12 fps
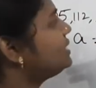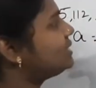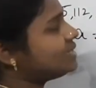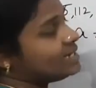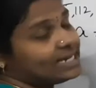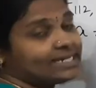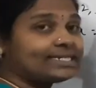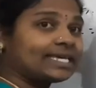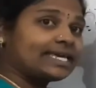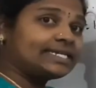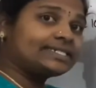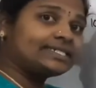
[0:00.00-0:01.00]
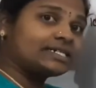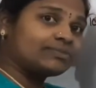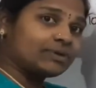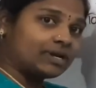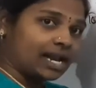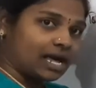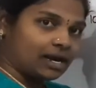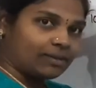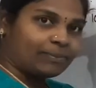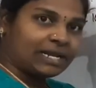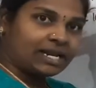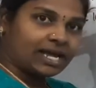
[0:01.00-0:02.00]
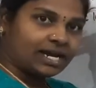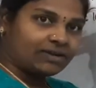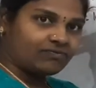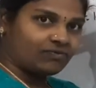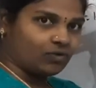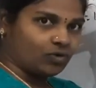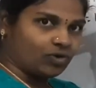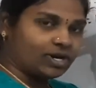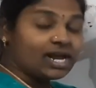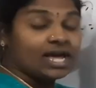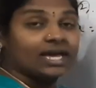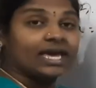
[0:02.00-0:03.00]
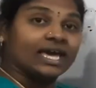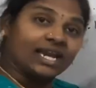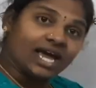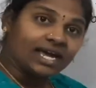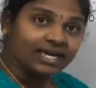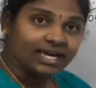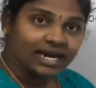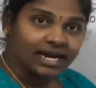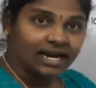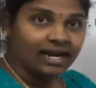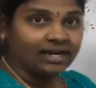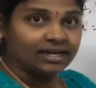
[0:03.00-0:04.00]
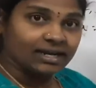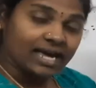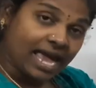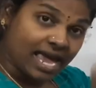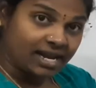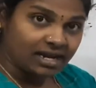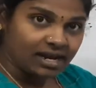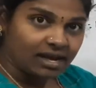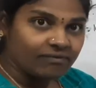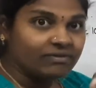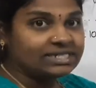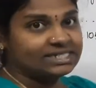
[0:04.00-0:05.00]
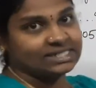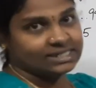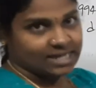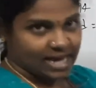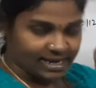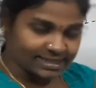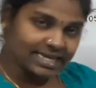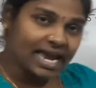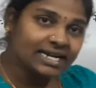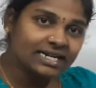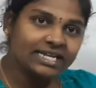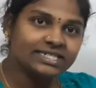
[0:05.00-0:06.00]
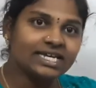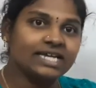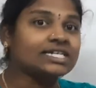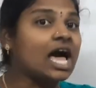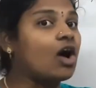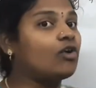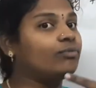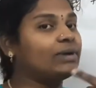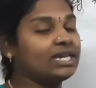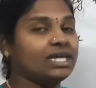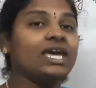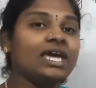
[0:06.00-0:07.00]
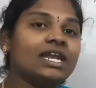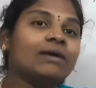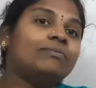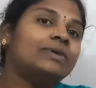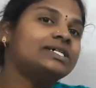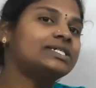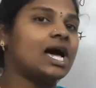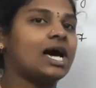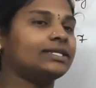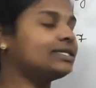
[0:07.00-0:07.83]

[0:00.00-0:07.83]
series is 994, can I get n which exactly says how many numbers are